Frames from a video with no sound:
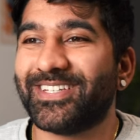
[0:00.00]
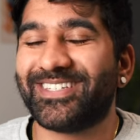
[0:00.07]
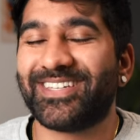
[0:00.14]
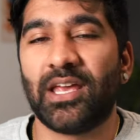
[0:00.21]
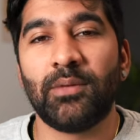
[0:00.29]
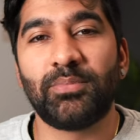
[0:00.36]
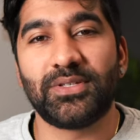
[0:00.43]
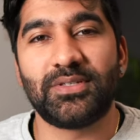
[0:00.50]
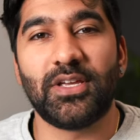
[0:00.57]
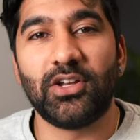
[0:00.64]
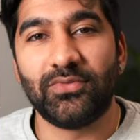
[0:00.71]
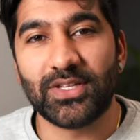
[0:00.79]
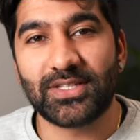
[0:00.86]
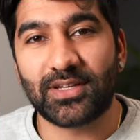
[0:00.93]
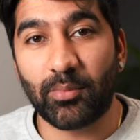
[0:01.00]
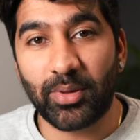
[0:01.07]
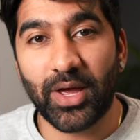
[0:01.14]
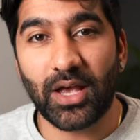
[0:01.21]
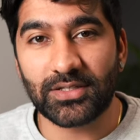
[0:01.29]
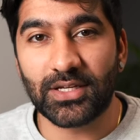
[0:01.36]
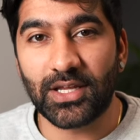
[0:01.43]
10% of its
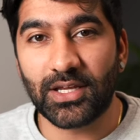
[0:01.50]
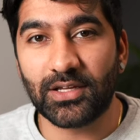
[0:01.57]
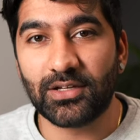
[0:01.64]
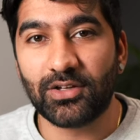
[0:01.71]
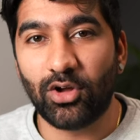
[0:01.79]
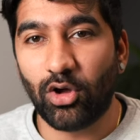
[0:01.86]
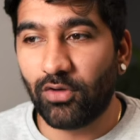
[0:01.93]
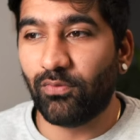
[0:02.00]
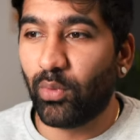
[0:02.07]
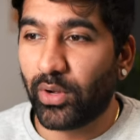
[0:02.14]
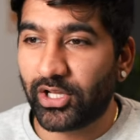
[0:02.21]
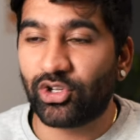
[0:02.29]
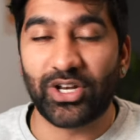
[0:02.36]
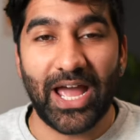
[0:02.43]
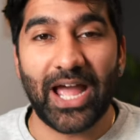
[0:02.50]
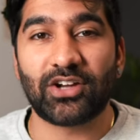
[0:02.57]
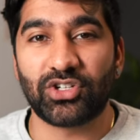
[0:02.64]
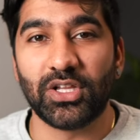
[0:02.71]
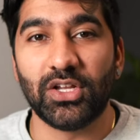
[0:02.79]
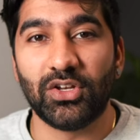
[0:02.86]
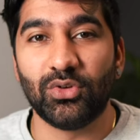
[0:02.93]
capacity of what it could
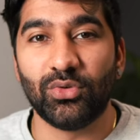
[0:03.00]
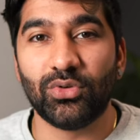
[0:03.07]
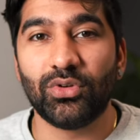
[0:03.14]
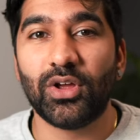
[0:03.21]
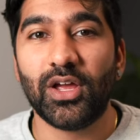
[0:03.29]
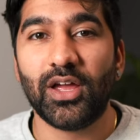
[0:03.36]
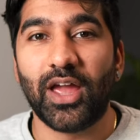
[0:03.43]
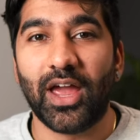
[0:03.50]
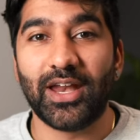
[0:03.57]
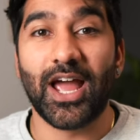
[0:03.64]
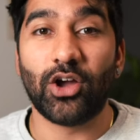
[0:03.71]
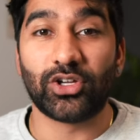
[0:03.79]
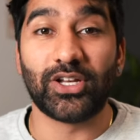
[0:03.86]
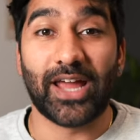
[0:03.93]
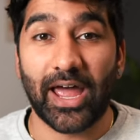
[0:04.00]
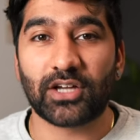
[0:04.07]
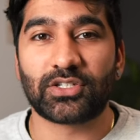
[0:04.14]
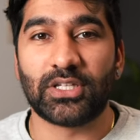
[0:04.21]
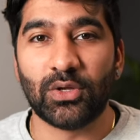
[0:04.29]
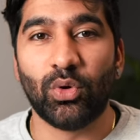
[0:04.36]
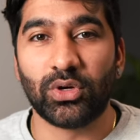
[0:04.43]
actually do and how it could
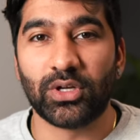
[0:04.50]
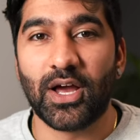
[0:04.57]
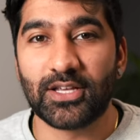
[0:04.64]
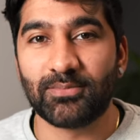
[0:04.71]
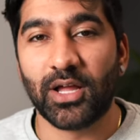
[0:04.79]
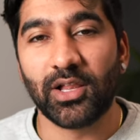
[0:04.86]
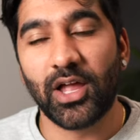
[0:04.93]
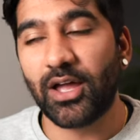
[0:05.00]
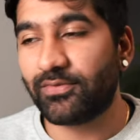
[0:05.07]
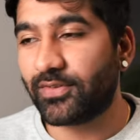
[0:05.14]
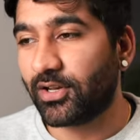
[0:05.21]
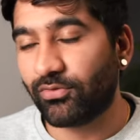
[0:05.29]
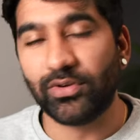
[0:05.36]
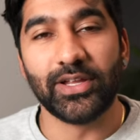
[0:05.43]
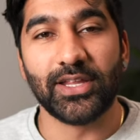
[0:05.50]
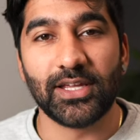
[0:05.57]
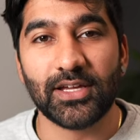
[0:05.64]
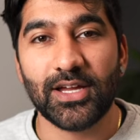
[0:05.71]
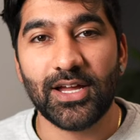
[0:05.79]
actually organize my life in a really